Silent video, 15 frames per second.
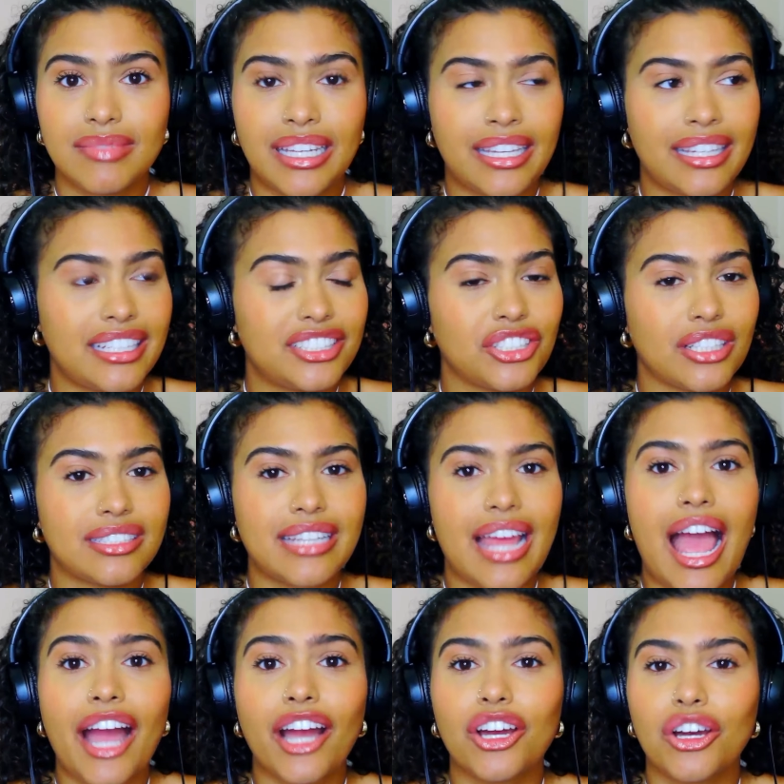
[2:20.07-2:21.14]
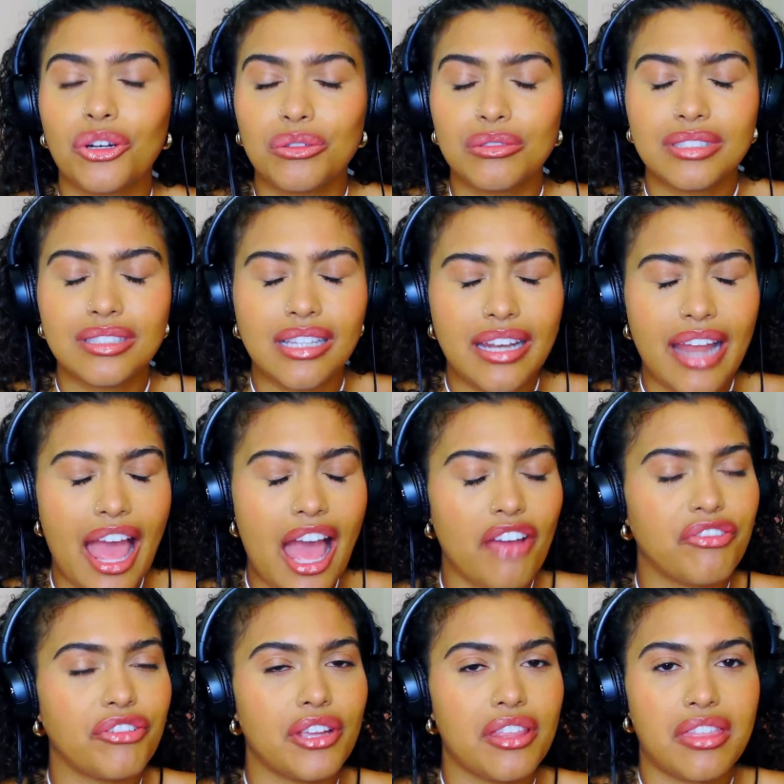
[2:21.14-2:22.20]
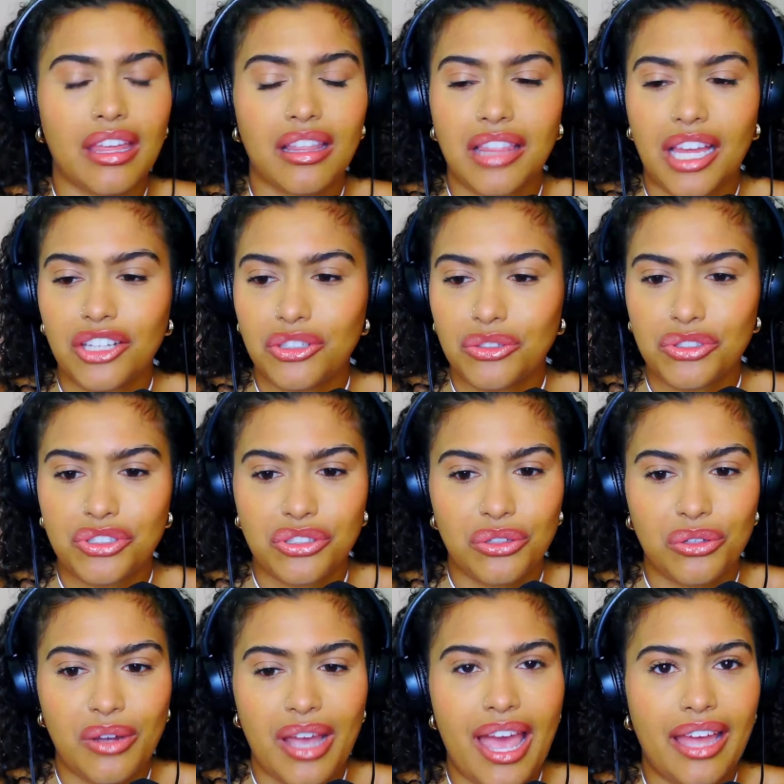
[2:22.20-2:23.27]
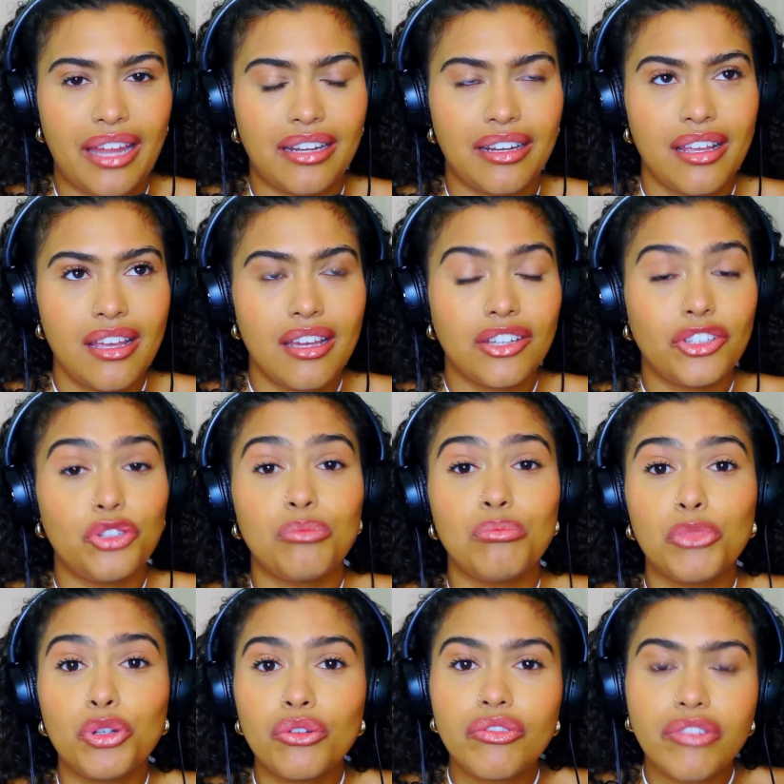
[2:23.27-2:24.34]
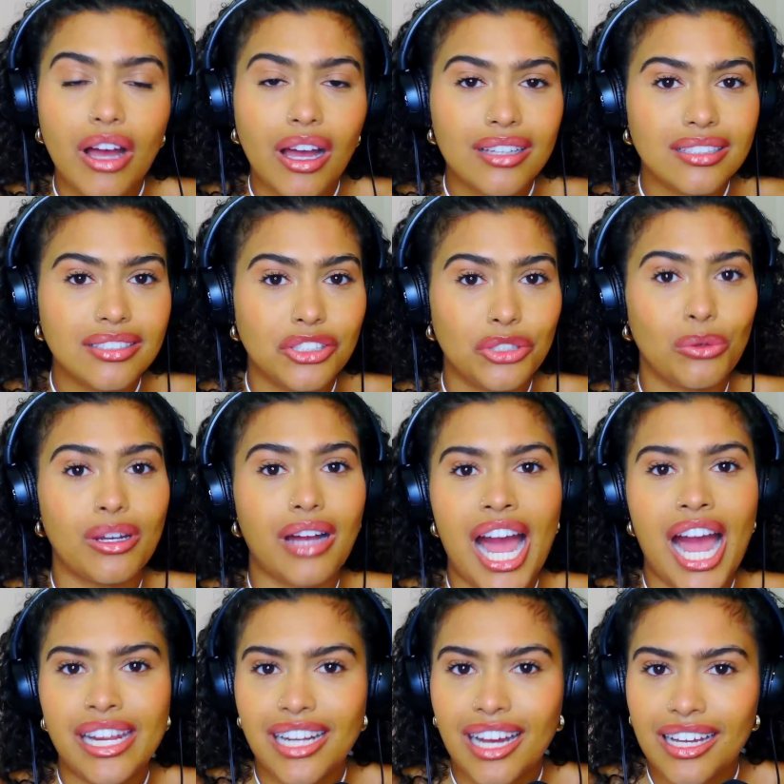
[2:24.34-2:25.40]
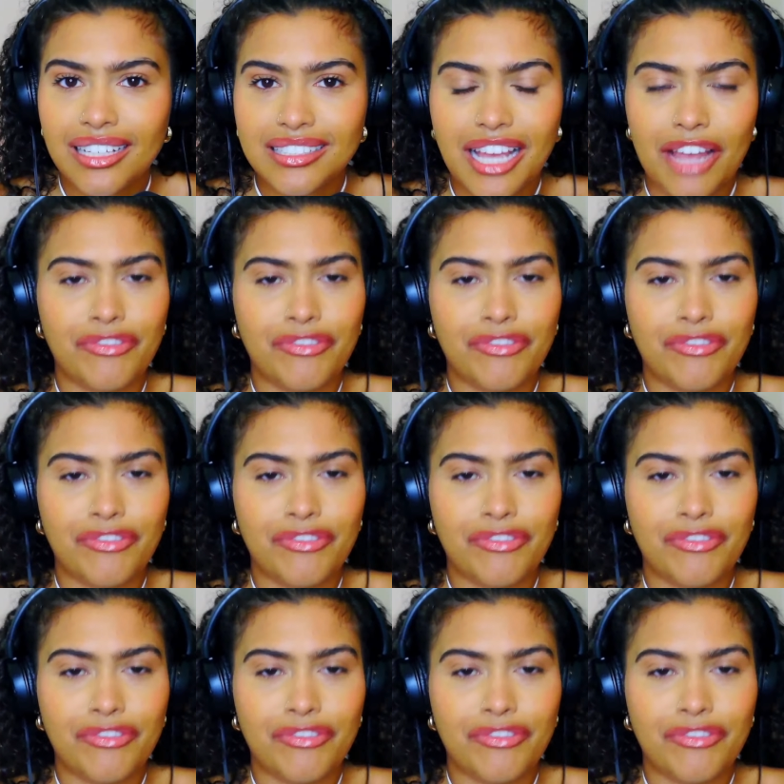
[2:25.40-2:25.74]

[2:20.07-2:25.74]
It just echoes in everything that you do, and you move us, you guide us.